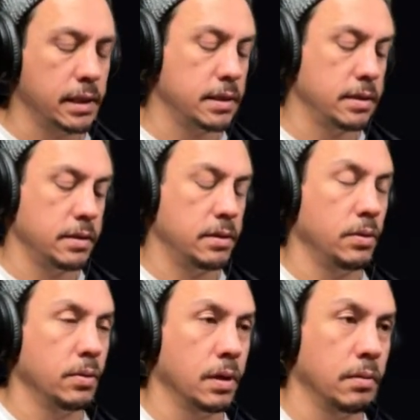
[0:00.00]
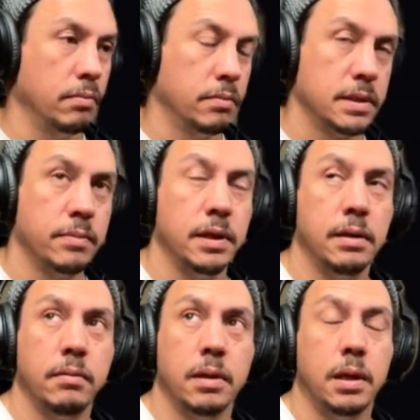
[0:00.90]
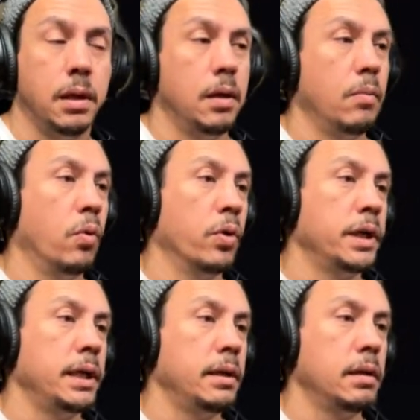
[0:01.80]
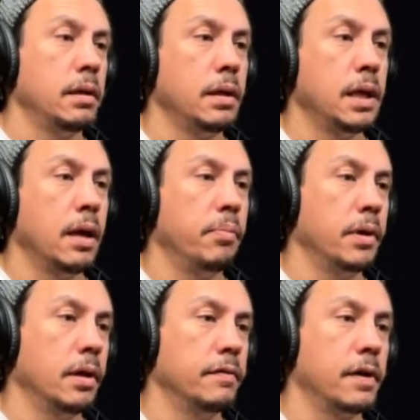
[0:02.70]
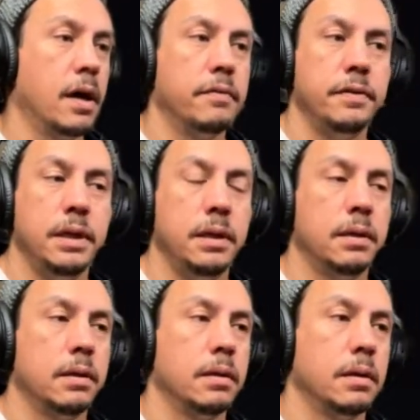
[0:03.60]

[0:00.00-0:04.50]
Like let's just do something morning, cup of coffee,